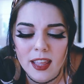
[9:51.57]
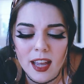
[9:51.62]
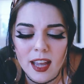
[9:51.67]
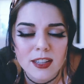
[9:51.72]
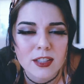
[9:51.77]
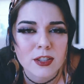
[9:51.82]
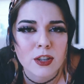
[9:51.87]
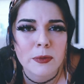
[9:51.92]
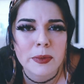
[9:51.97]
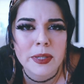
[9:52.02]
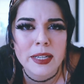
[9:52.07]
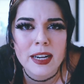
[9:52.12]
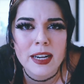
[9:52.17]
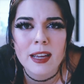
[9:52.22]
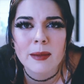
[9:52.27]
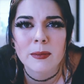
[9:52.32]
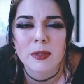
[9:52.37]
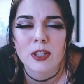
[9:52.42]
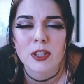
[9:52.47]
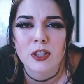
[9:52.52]
They had so many
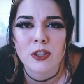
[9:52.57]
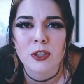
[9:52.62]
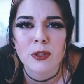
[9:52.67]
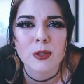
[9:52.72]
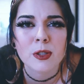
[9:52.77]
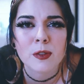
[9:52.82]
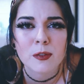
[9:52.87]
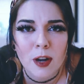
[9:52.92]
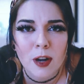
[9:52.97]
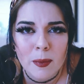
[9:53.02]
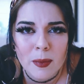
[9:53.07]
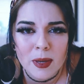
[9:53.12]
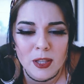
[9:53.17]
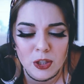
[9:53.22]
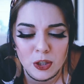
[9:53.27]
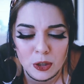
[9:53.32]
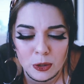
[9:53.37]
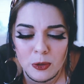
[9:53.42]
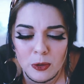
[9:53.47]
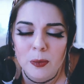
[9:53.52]
names to choose from
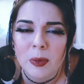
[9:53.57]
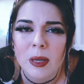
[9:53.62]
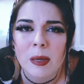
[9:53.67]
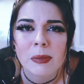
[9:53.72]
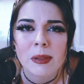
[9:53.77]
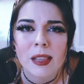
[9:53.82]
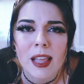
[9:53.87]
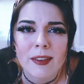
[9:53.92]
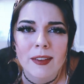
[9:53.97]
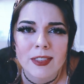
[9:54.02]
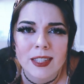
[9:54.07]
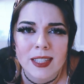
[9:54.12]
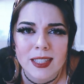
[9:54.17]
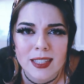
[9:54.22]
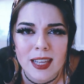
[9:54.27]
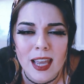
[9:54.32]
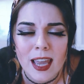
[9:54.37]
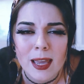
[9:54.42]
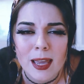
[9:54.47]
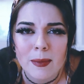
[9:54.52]
and two people have the
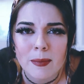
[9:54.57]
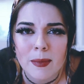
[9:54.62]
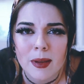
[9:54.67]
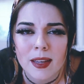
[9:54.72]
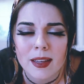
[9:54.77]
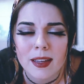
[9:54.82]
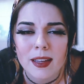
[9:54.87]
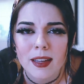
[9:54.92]
same...